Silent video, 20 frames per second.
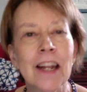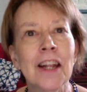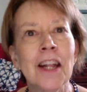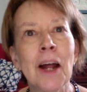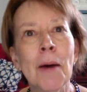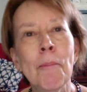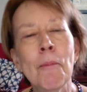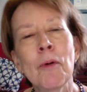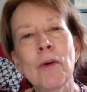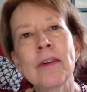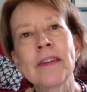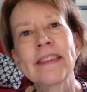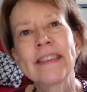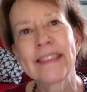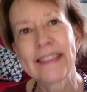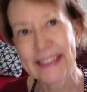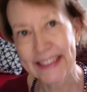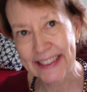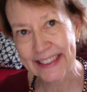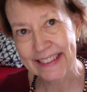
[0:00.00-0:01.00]
Number
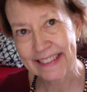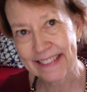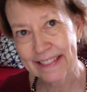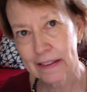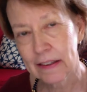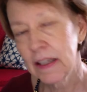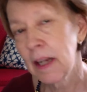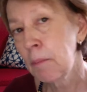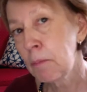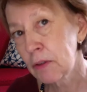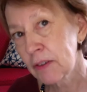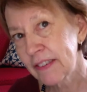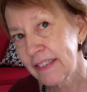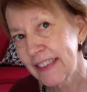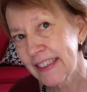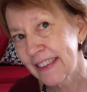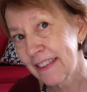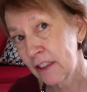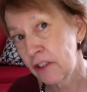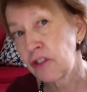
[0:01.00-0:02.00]
6
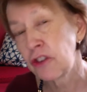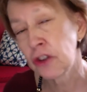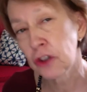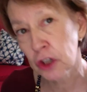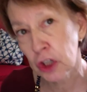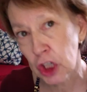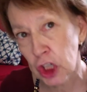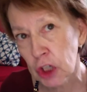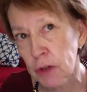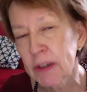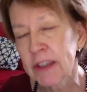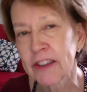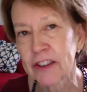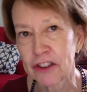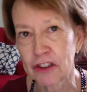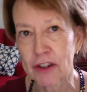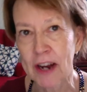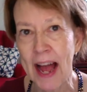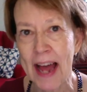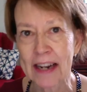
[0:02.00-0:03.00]
is your current
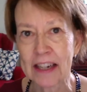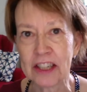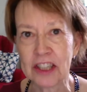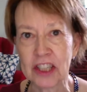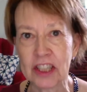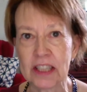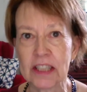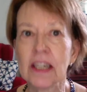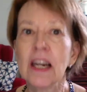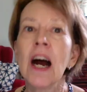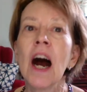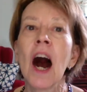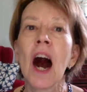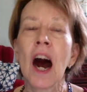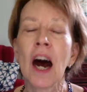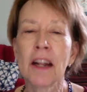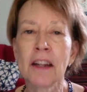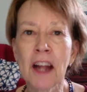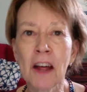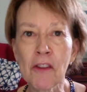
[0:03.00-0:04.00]
strategy.
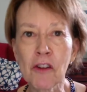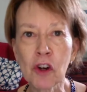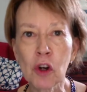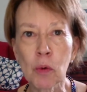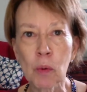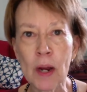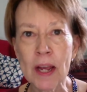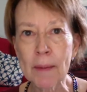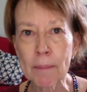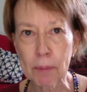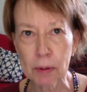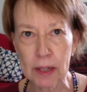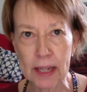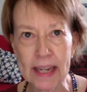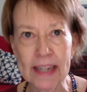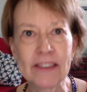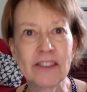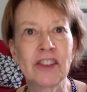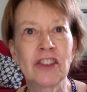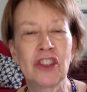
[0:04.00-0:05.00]
Another great
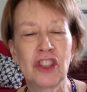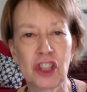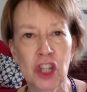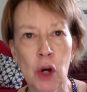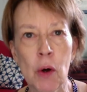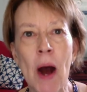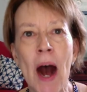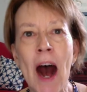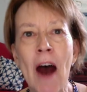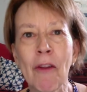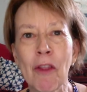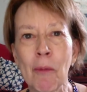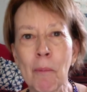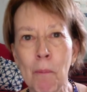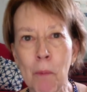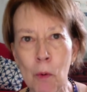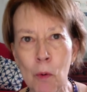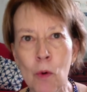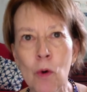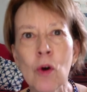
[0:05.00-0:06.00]
place to show how the
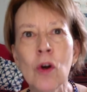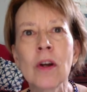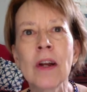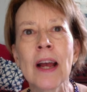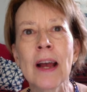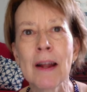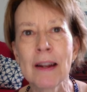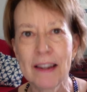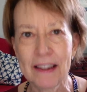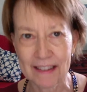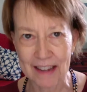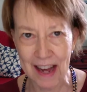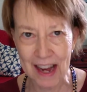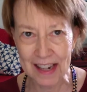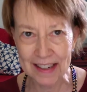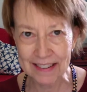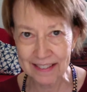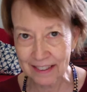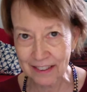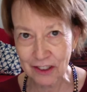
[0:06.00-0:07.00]
board
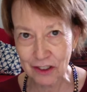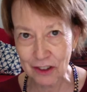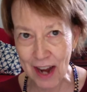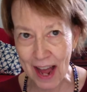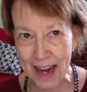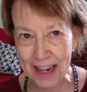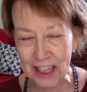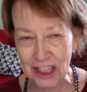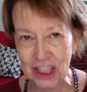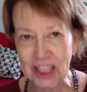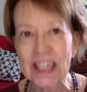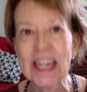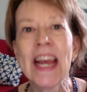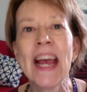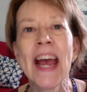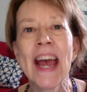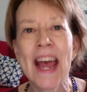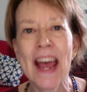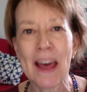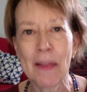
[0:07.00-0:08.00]
designs the strategy
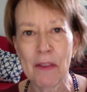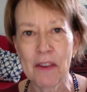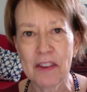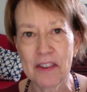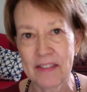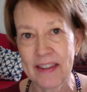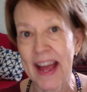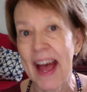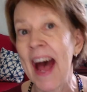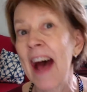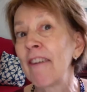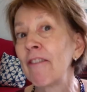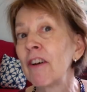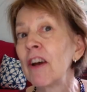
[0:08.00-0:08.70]
and the staff